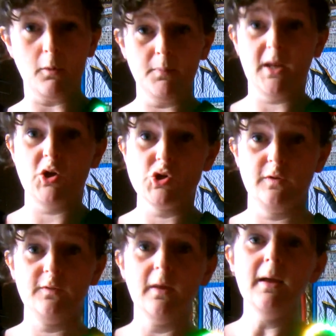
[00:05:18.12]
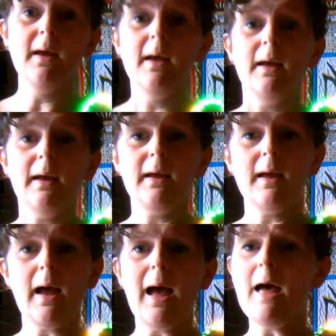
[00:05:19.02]
combinations.
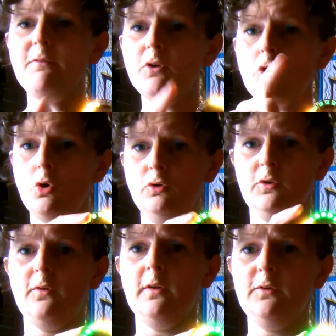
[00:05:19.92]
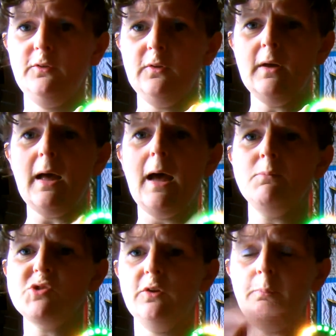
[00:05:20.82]
I haven't coded this,
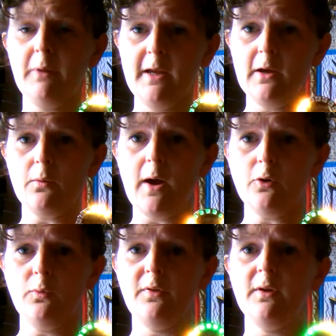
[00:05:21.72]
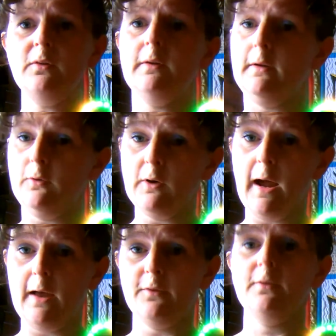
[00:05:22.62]
I'm just playing around with it. Another
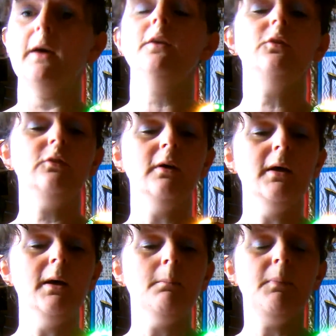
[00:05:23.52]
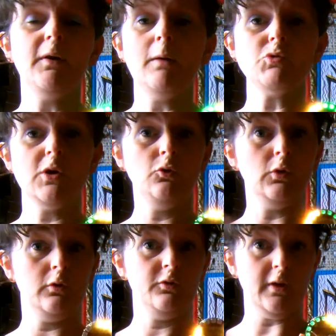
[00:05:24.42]
guy has done it, but I'm trying
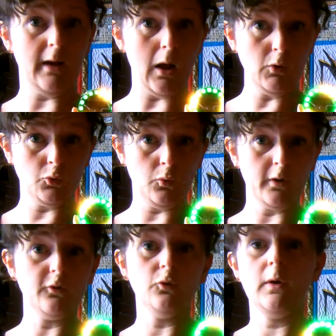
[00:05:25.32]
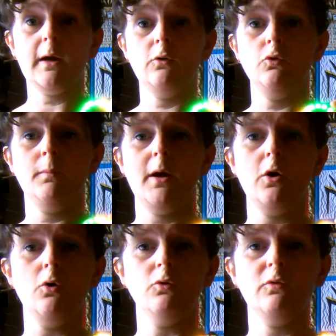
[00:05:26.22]
to understand how it works so I can do
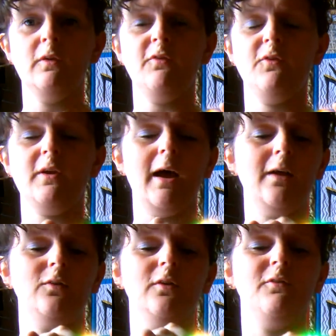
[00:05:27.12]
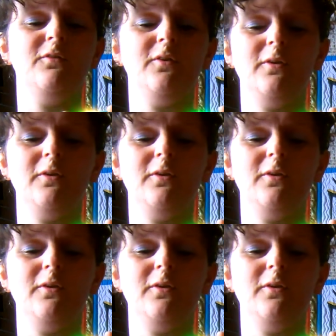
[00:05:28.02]
my own different kinds of